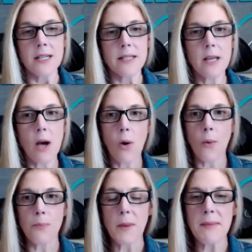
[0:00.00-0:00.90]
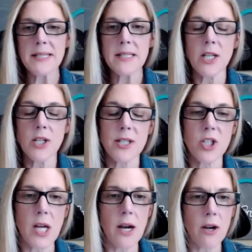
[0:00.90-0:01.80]
So, Misty just
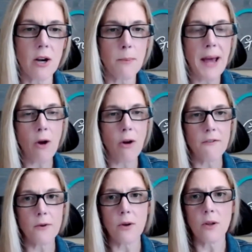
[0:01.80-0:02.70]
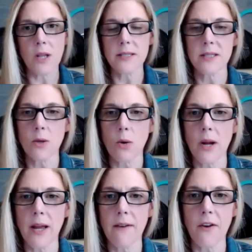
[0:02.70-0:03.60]
shared her powerful
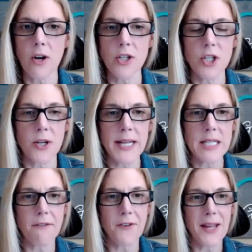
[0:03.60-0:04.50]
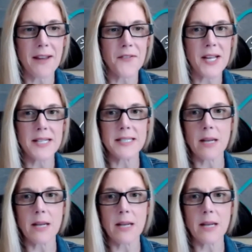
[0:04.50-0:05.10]
story of her journey to forgiveness,